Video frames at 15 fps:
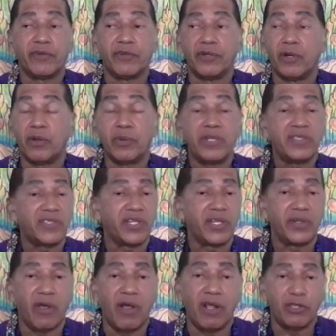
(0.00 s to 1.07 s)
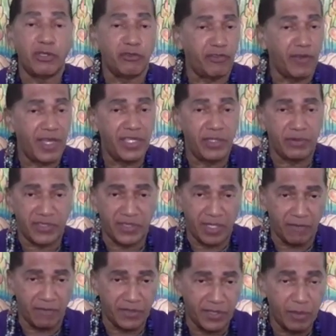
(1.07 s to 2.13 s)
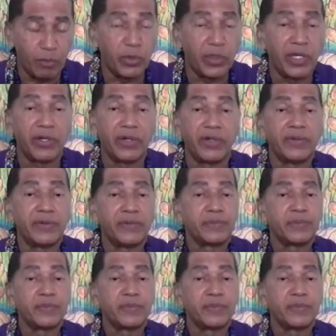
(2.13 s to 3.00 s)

for no reason at all you find yourself somewhere